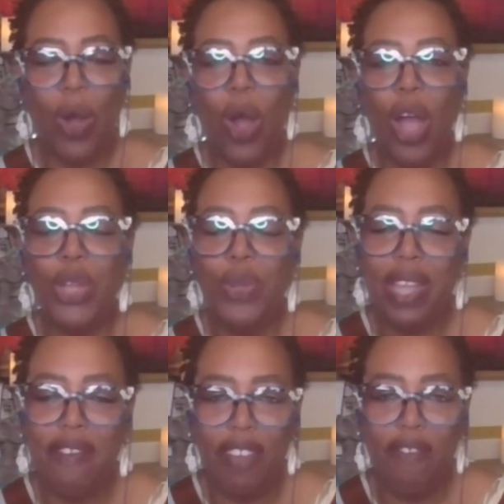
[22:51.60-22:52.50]
or are you
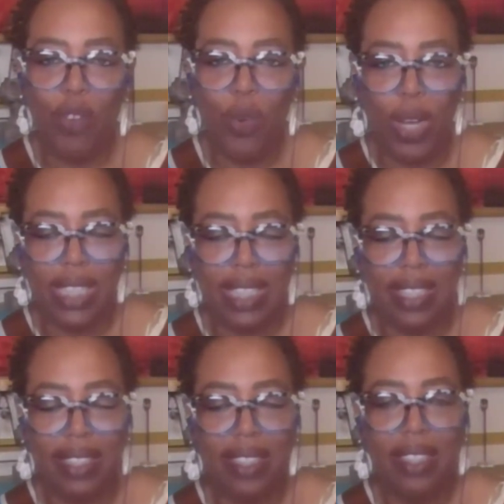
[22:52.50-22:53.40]
giving
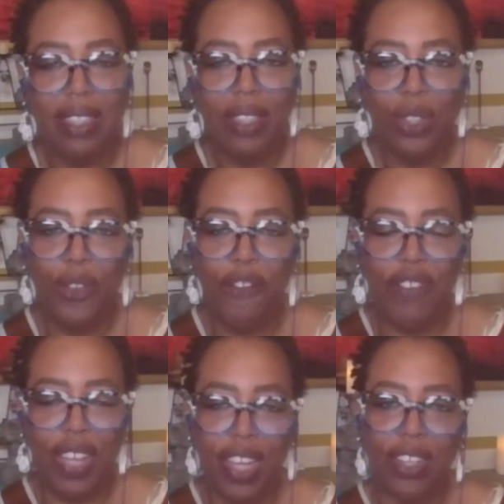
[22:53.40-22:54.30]
voice to
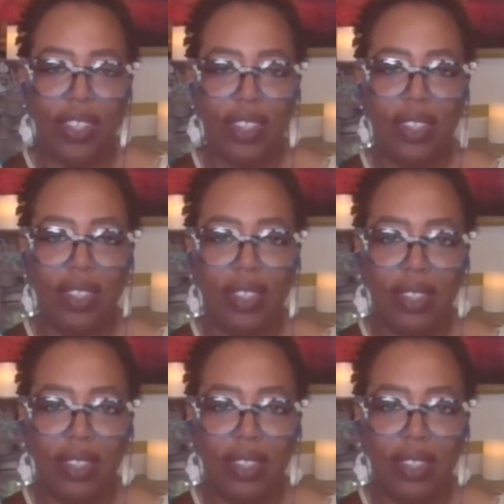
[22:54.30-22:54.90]
fear?